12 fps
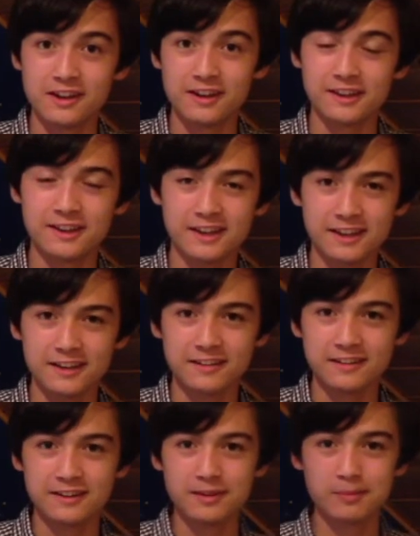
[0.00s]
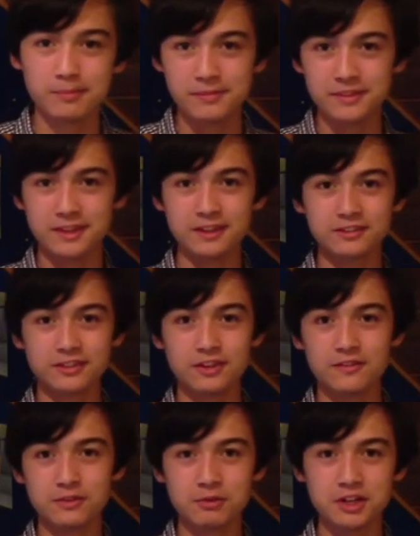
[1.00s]
Okay, thanks a
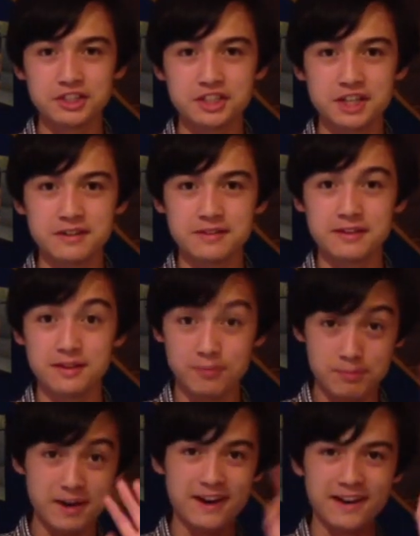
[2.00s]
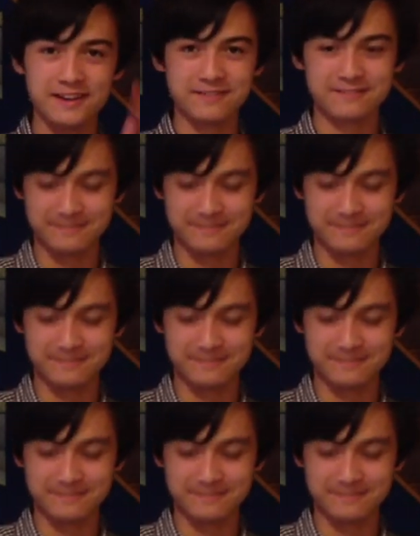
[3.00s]
lot for watching, and bye.